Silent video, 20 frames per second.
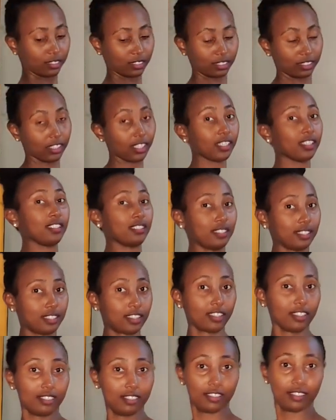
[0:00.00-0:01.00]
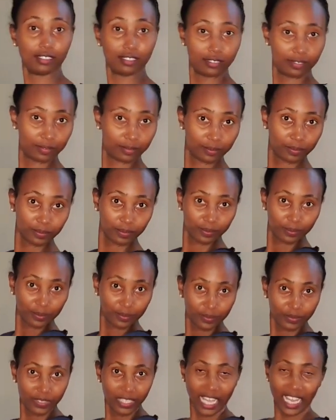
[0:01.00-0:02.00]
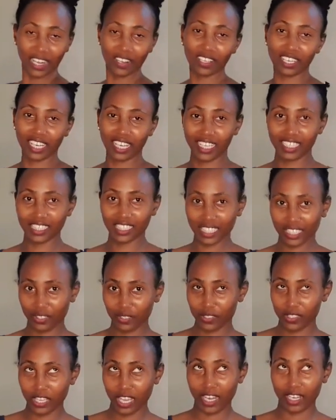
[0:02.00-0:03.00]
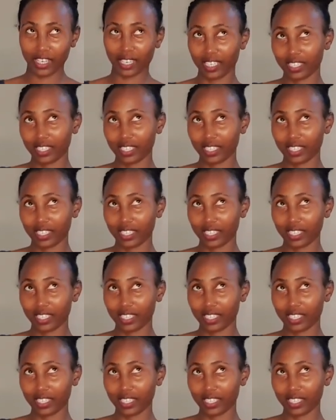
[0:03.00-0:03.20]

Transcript: Yes. I look like a secretary.